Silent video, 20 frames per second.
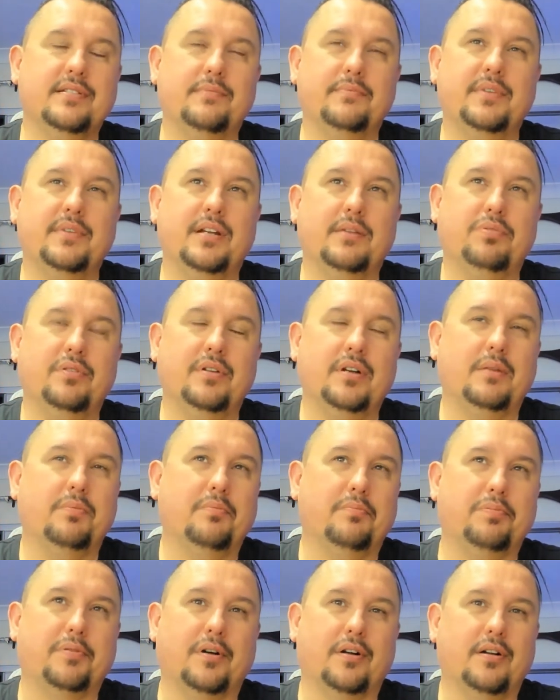I'm going to put up a
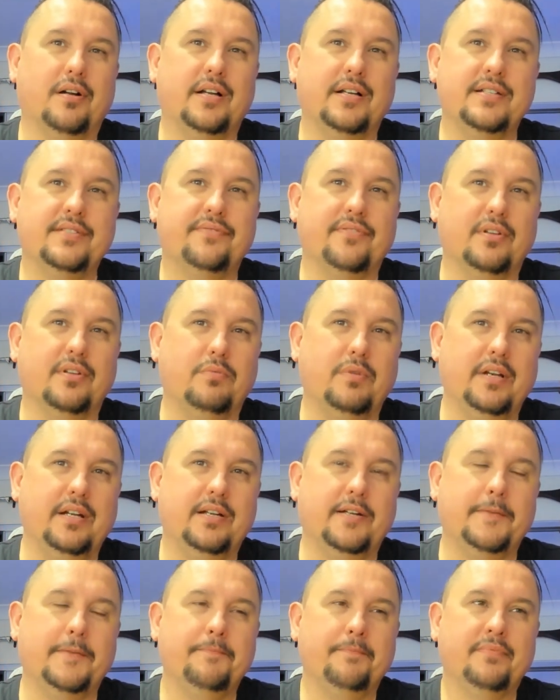prize for the winner.